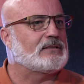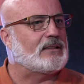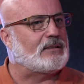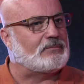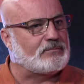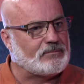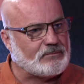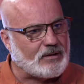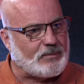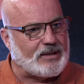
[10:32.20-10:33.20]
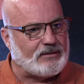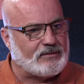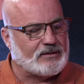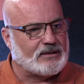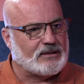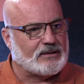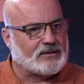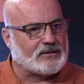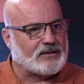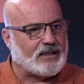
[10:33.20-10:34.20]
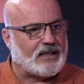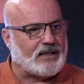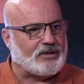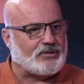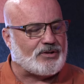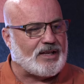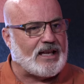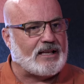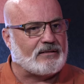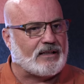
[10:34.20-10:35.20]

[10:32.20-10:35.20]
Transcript: I mean, are you seeing,